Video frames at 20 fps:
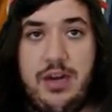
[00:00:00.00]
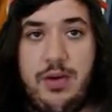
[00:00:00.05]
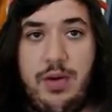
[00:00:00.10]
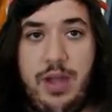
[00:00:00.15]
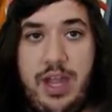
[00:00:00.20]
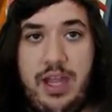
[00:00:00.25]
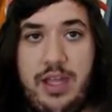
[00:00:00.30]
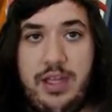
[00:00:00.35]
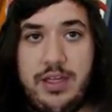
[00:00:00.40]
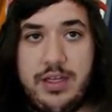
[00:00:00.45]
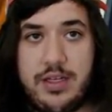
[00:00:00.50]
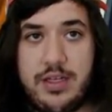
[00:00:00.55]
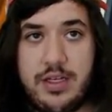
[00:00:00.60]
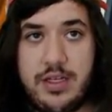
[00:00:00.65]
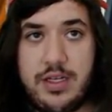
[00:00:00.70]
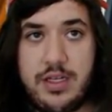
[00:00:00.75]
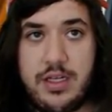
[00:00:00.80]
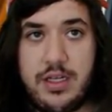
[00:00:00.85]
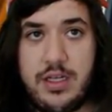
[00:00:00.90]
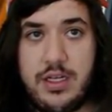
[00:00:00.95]
Okay. Do
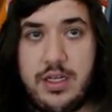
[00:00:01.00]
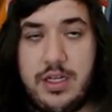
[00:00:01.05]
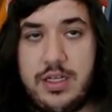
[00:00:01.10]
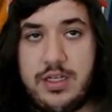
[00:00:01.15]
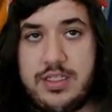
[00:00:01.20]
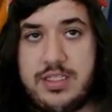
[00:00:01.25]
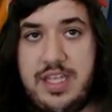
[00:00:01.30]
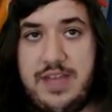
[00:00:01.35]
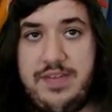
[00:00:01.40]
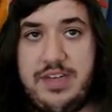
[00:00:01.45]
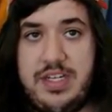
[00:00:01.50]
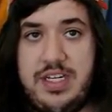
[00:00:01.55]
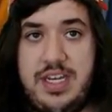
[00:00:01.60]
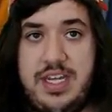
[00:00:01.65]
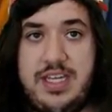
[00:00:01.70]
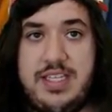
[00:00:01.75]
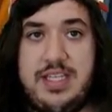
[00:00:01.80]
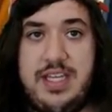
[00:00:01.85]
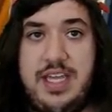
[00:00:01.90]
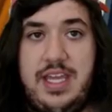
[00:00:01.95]
you have a
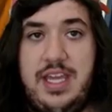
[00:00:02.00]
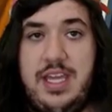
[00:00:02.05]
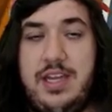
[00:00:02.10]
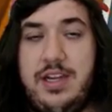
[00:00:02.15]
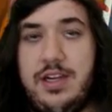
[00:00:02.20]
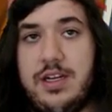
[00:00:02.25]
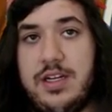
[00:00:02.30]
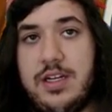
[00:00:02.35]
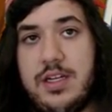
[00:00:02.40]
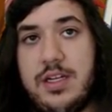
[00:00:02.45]
DCE here?